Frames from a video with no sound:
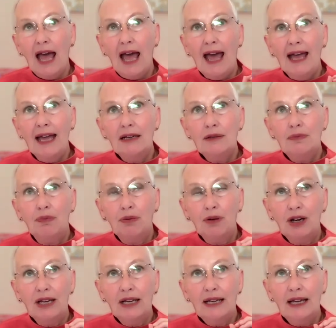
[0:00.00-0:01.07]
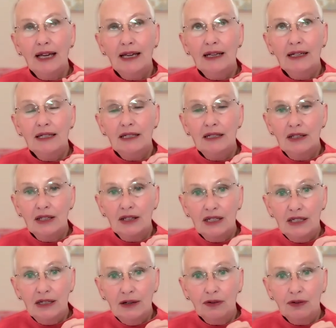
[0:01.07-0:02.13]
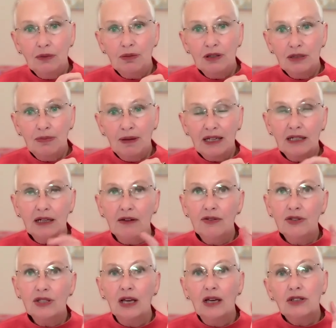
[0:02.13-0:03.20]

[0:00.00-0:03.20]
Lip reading: and bring in the different perspectives?